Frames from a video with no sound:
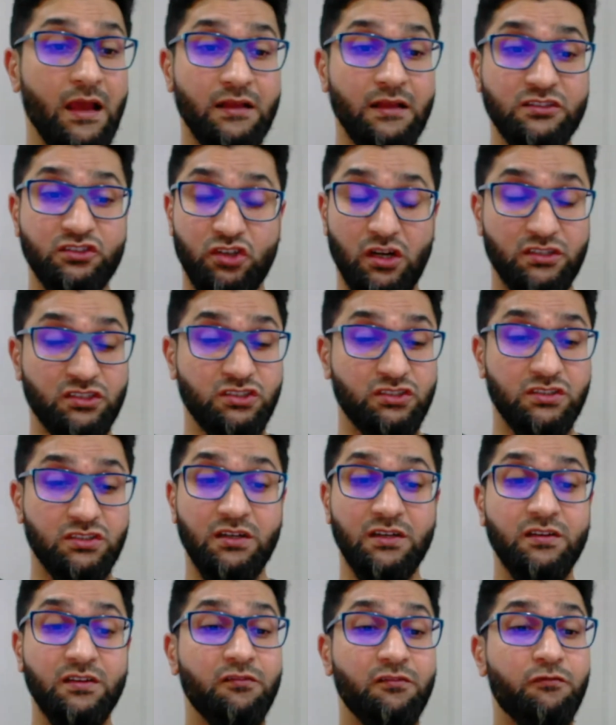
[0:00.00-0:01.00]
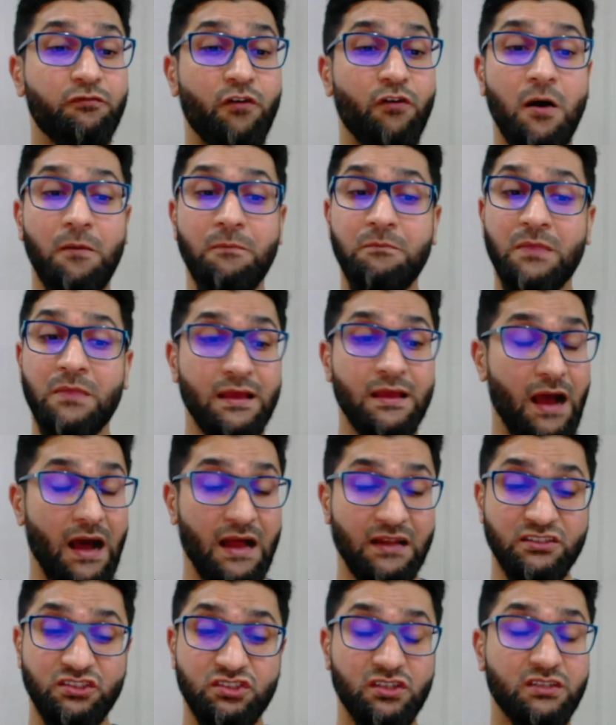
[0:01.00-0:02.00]
structured form,
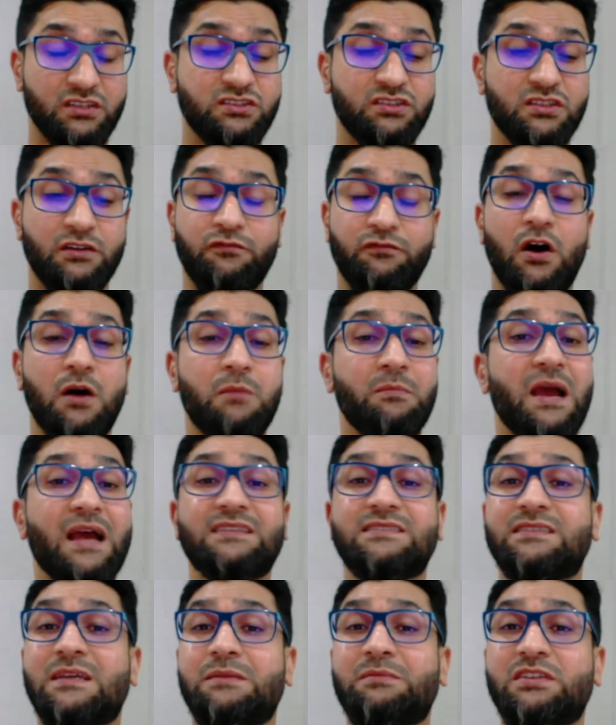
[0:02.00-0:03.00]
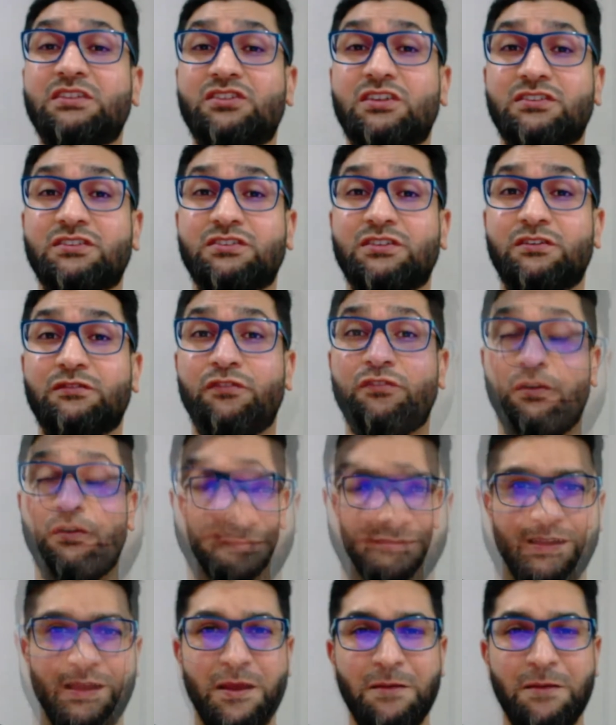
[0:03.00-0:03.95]
unstructured form, and semi-structured form.